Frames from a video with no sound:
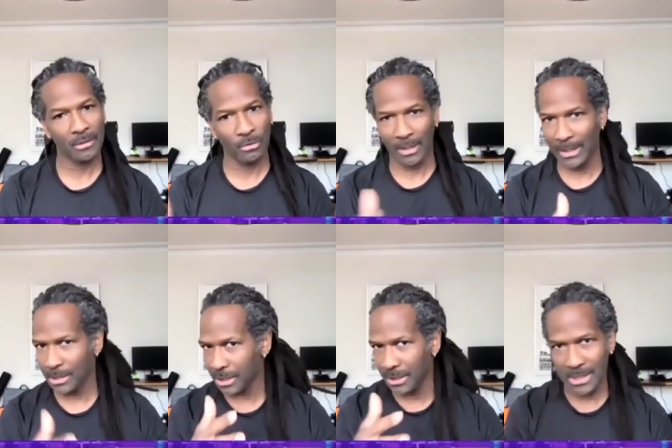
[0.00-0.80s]

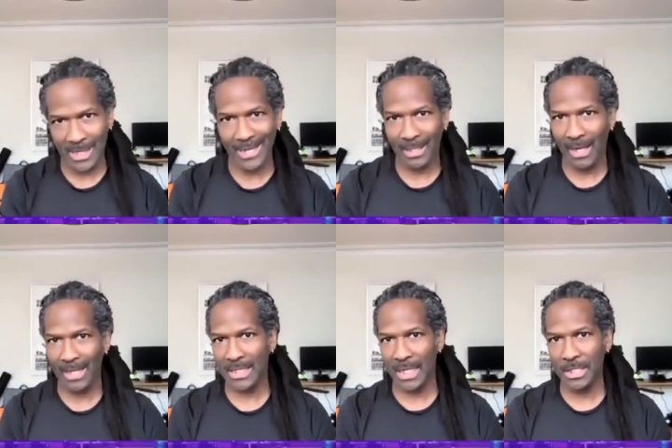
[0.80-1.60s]
Correlation is not
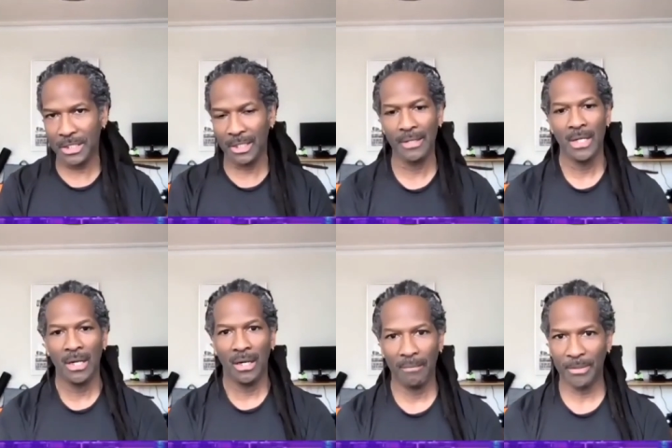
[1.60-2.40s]
causation uh,